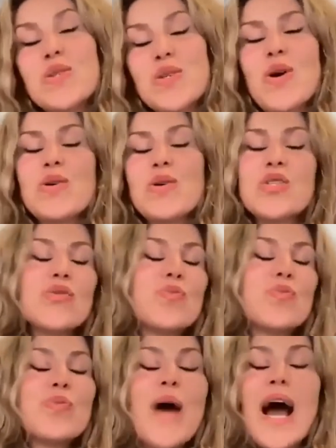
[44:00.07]
those
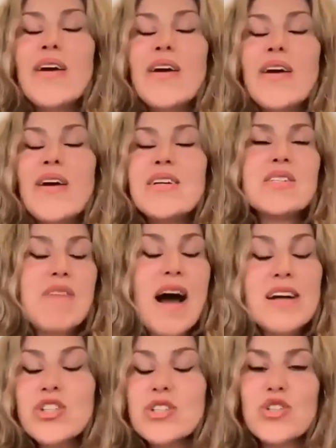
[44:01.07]
Paris
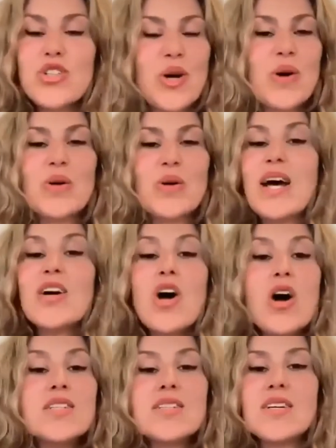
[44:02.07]
fashion show that
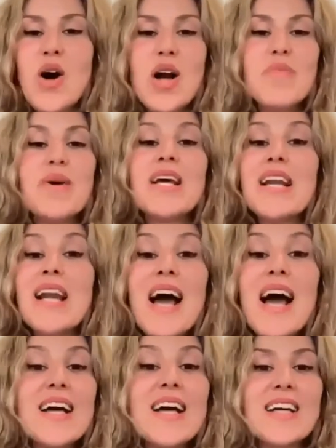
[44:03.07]
cost an arm and a
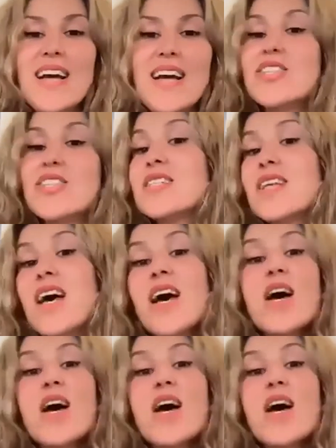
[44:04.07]
leg, and I just